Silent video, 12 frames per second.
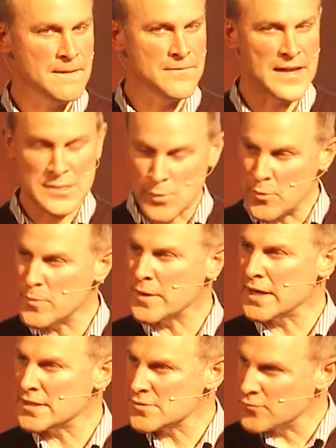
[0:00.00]
That's where we
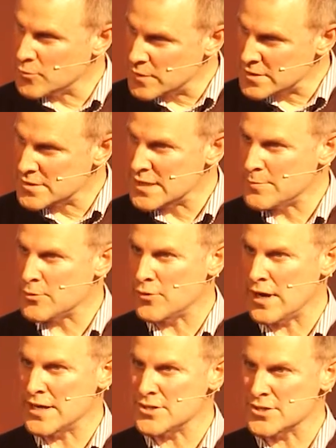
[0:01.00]
begin to form those deeper
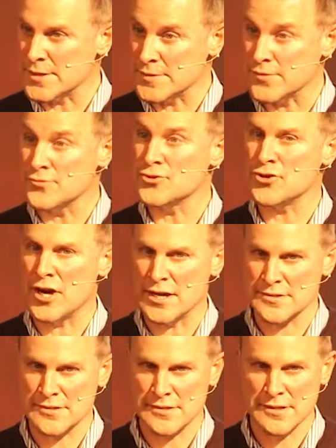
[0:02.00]
relationships of
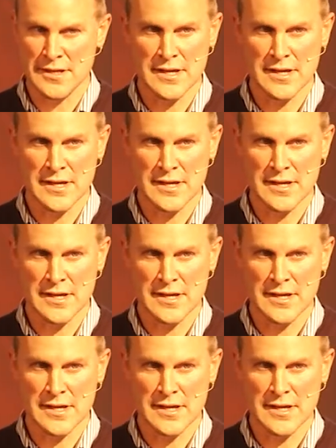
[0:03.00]
trust.